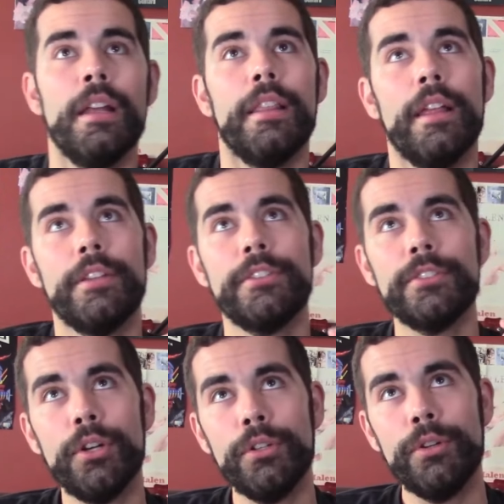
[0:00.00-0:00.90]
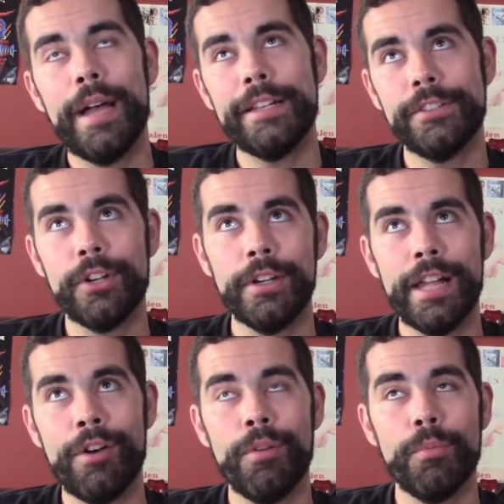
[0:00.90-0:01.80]
The solo had started
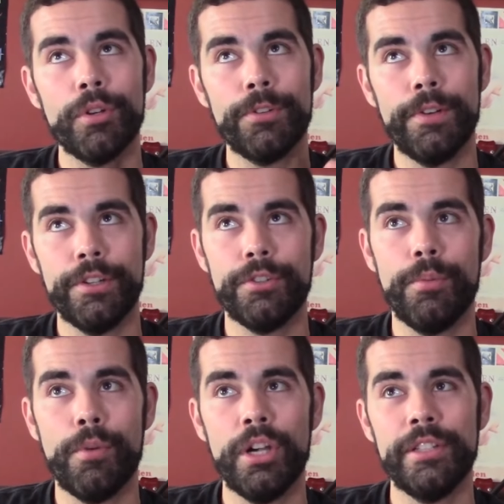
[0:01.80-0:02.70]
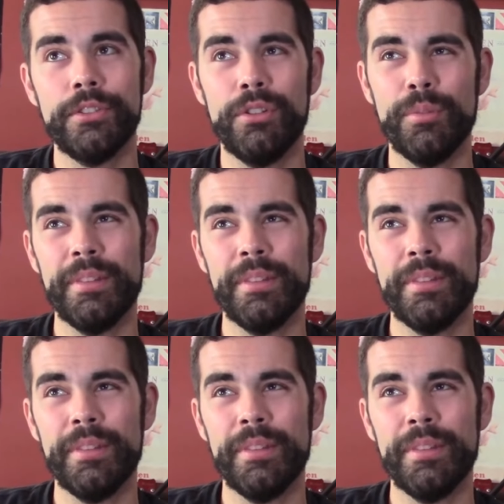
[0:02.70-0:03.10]
out a more traditional Marty solo,